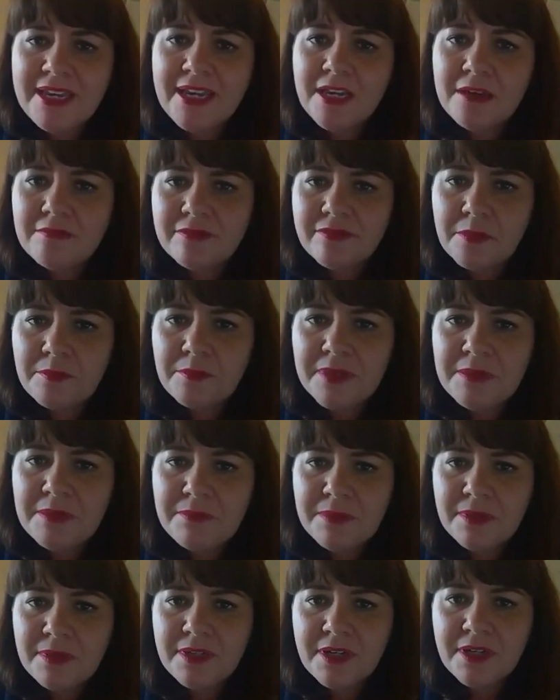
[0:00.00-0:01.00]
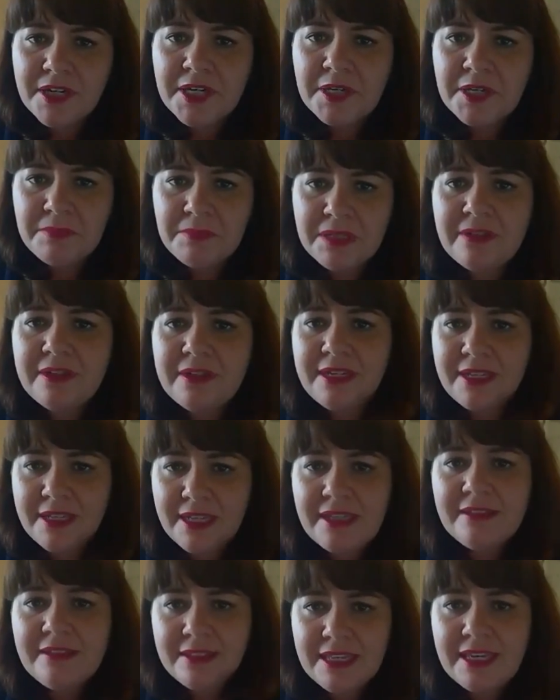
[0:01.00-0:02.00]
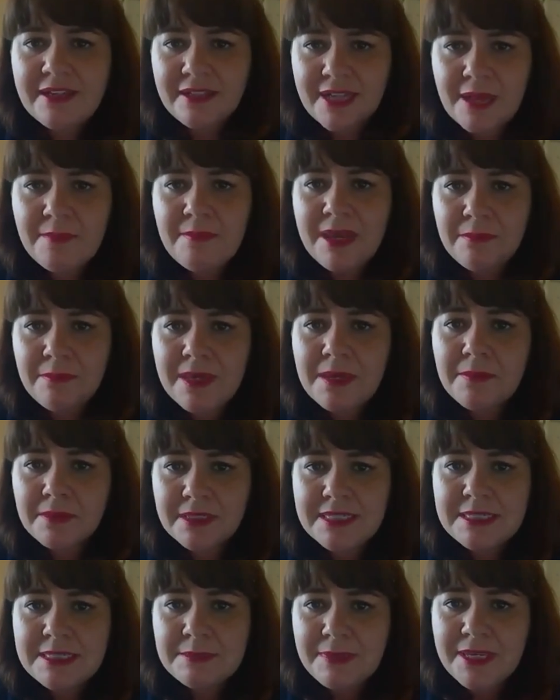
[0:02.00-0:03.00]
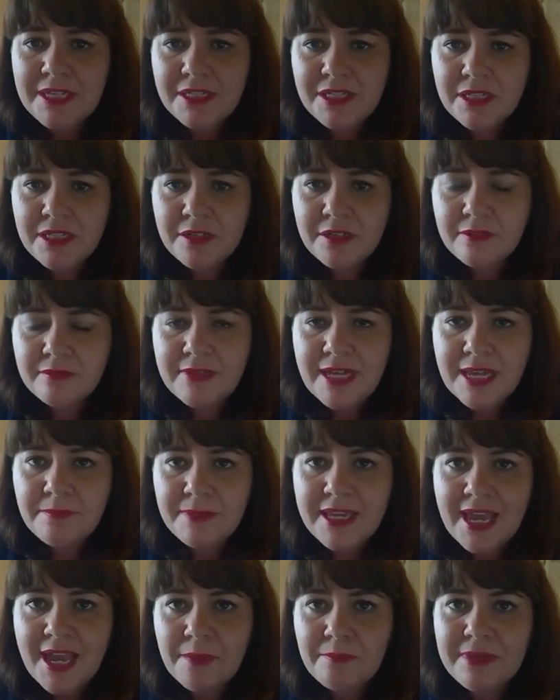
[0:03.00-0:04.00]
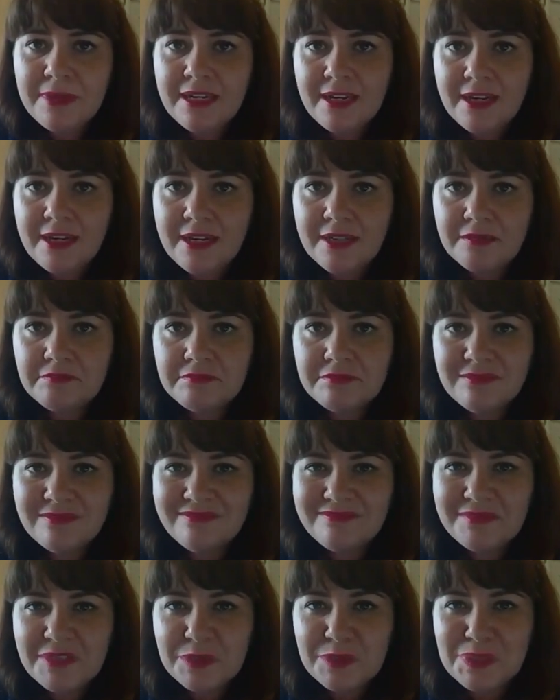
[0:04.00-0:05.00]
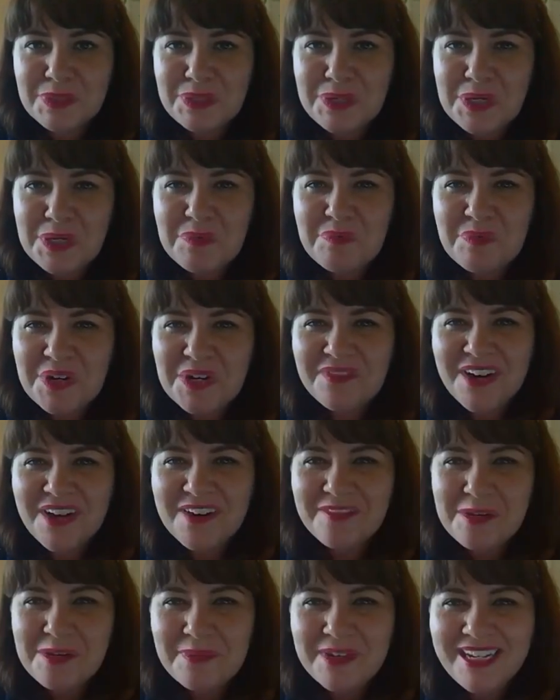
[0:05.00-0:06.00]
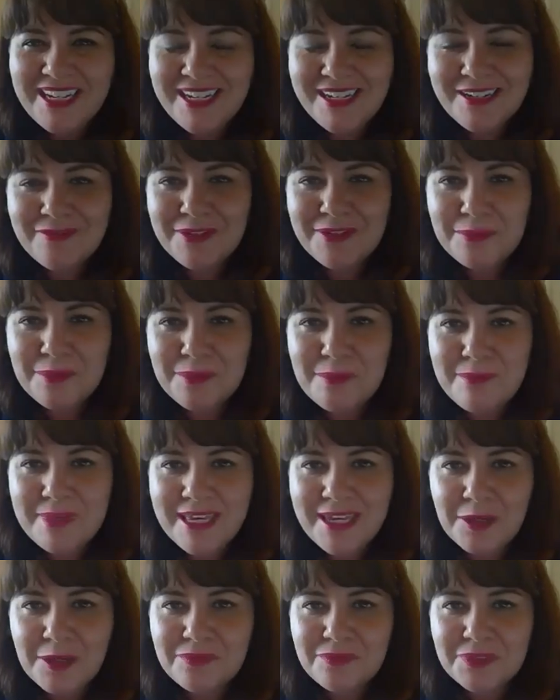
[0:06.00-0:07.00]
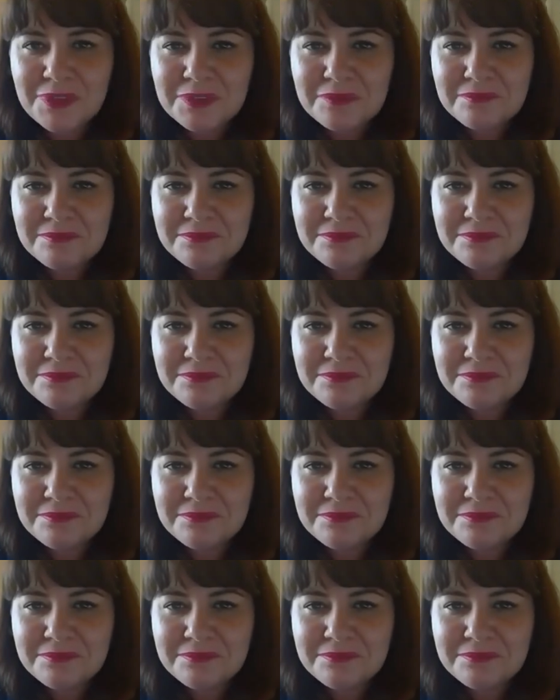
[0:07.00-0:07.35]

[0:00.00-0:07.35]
up from people in our community that I might be able to speak to. I'd be happy to do a little homework for everybody if it would be helpful.